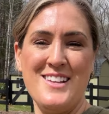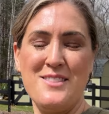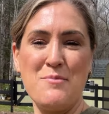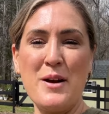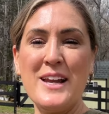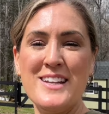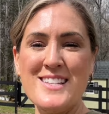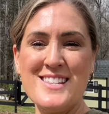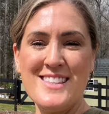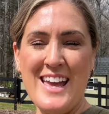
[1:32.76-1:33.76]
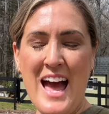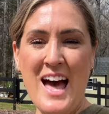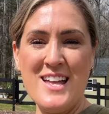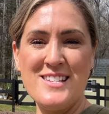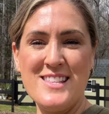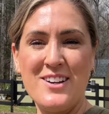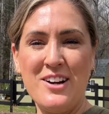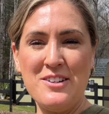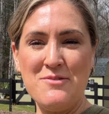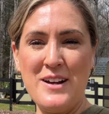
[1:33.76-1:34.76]
the brightness that they add to the
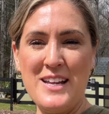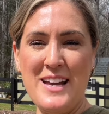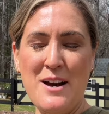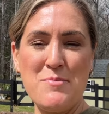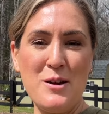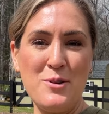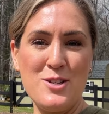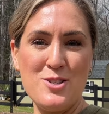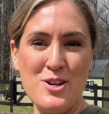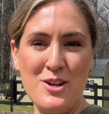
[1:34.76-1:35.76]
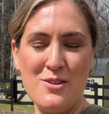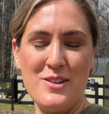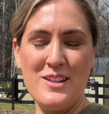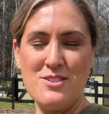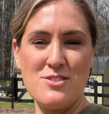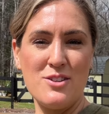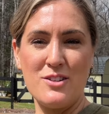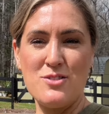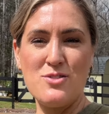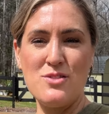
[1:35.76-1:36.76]
garden right now, but I want to show you, and they just look
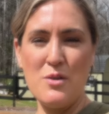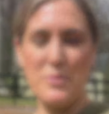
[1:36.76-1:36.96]
so